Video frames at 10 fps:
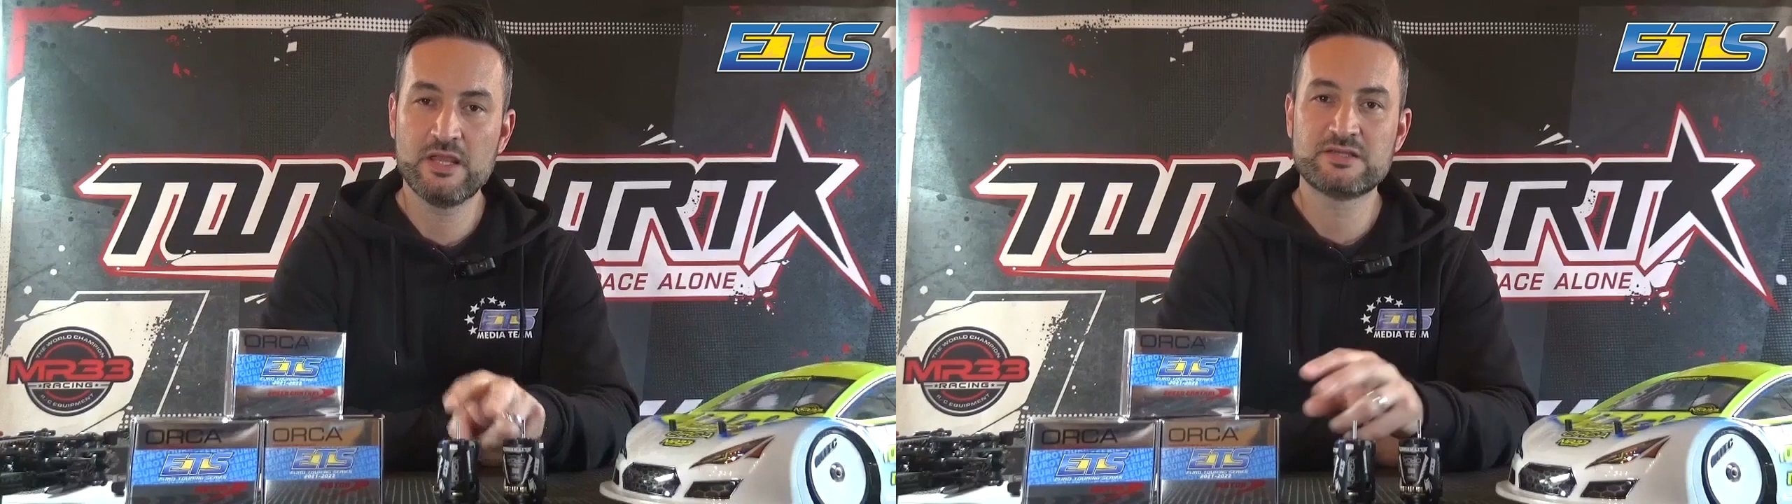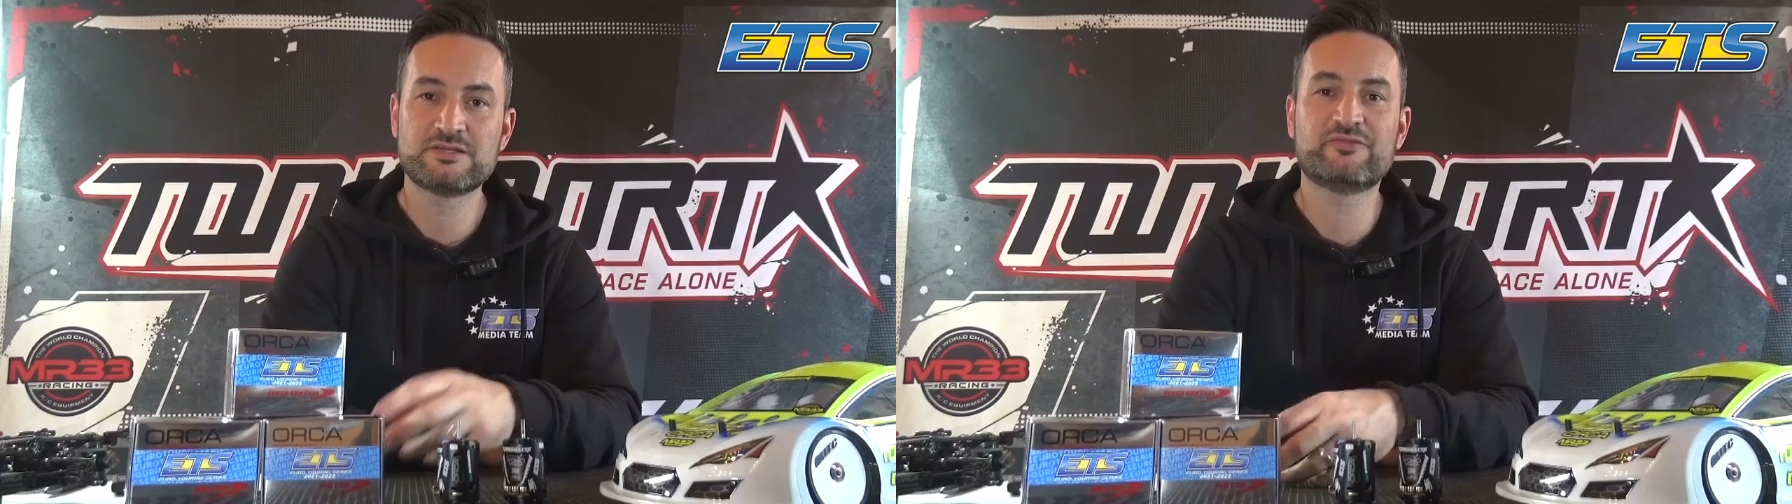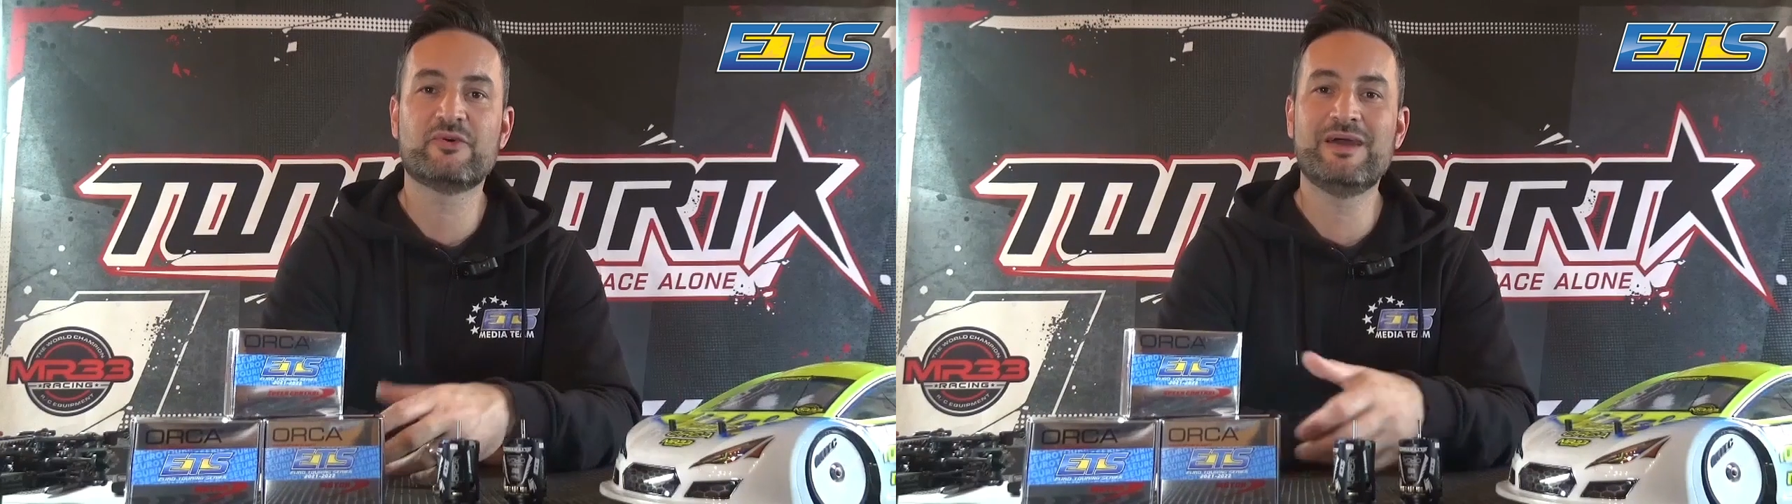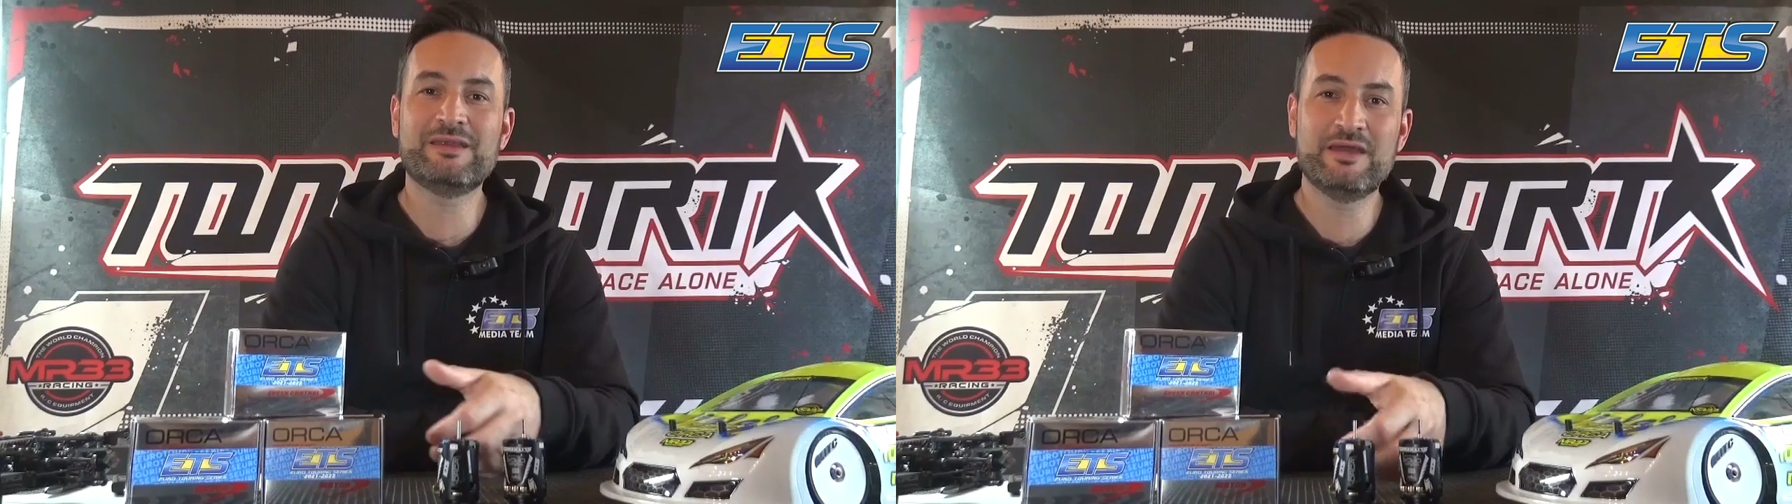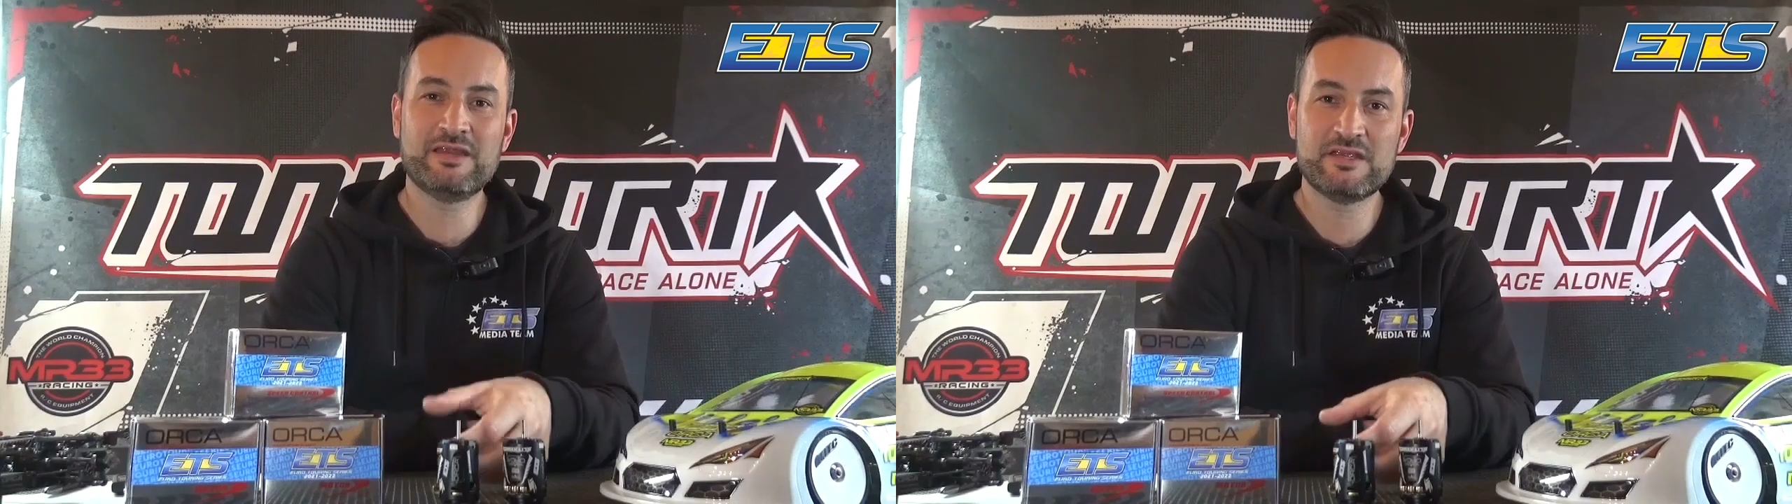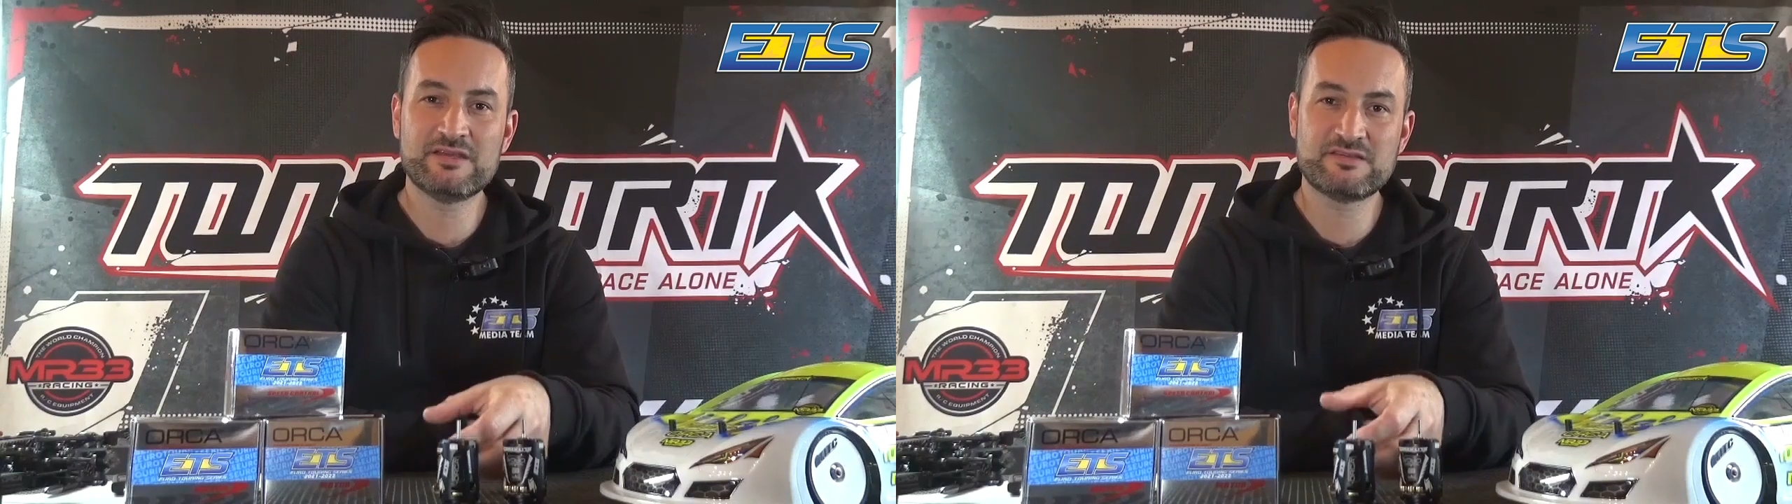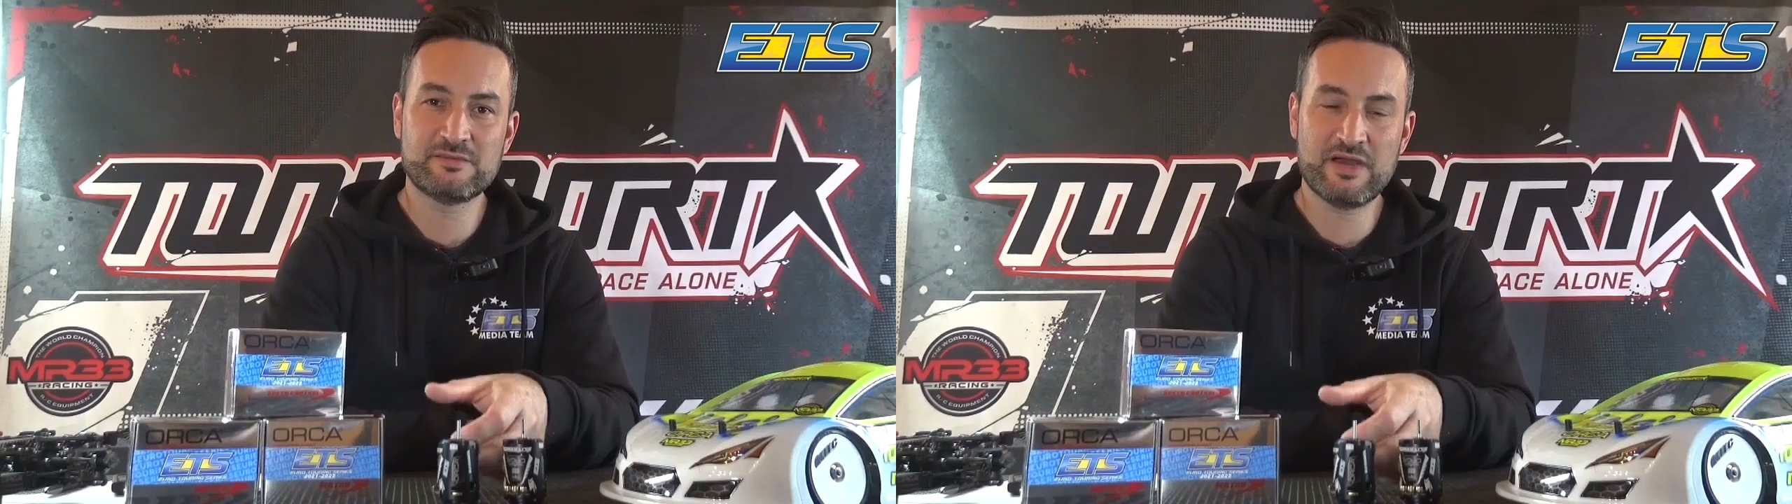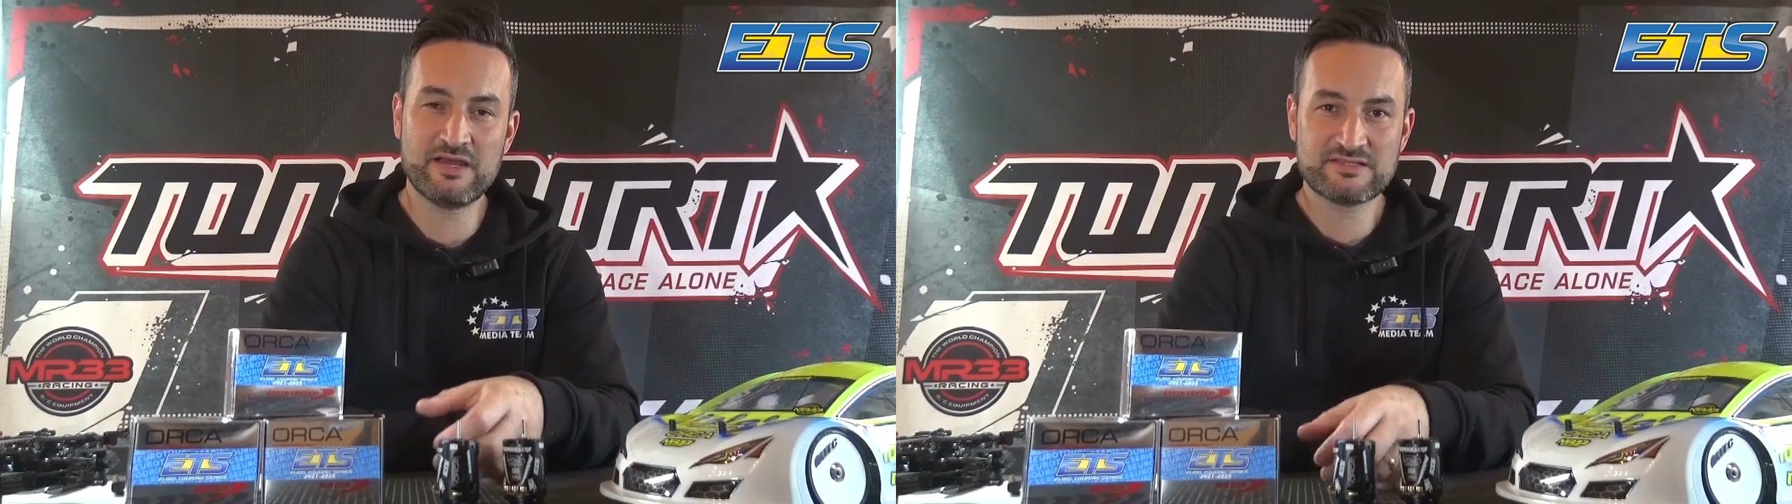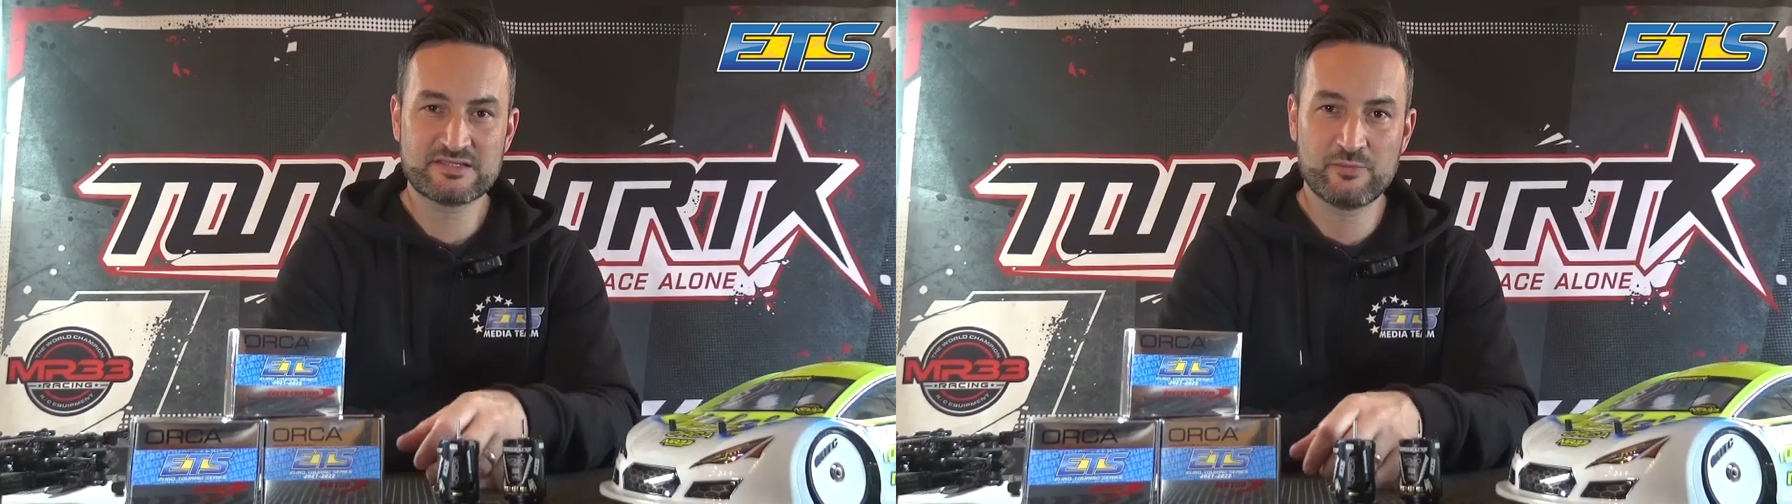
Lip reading: So for many years in the past,